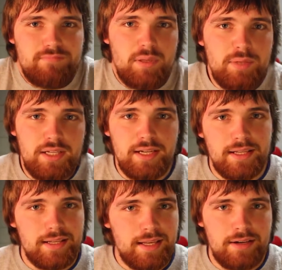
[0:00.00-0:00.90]
I
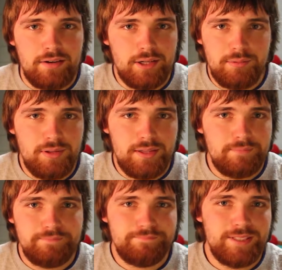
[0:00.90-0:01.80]
can't argue with it,
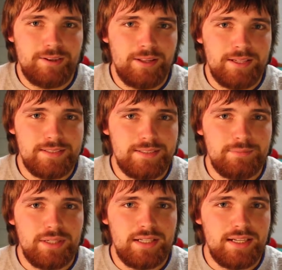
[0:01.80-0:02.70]
in all
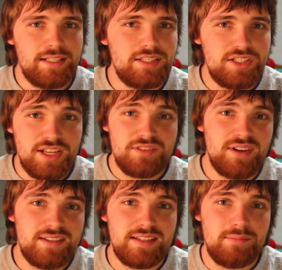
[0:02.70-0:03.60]
honesty, but it's just
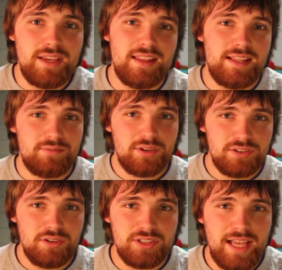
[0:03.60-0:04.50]
interesting to me. That's where
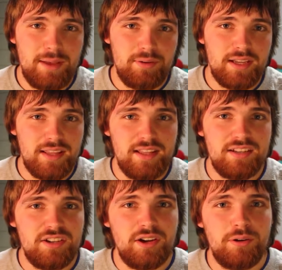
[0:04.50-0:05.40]
it's always happening. And
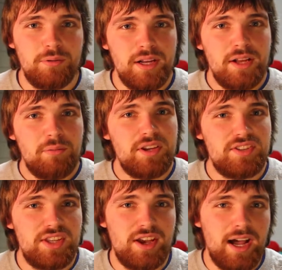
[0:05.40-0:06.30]
then, we
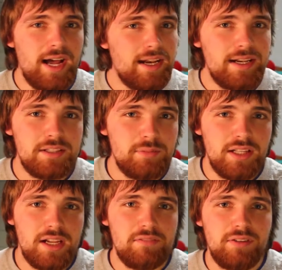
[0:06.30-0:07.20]
see Han and his
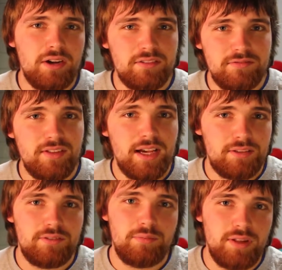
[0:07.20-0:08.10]
Millennium Falcon
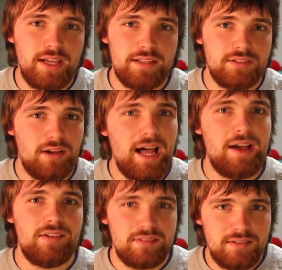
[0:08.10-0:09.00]
flying through the planet. So
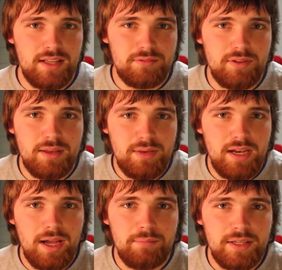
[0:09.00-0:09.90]
obviously that's where they
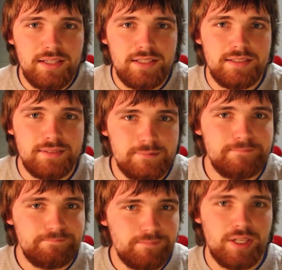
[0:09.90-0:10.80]
meet up, is
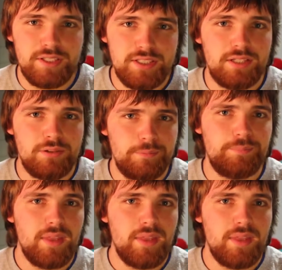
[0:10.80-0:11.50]
on Jakku.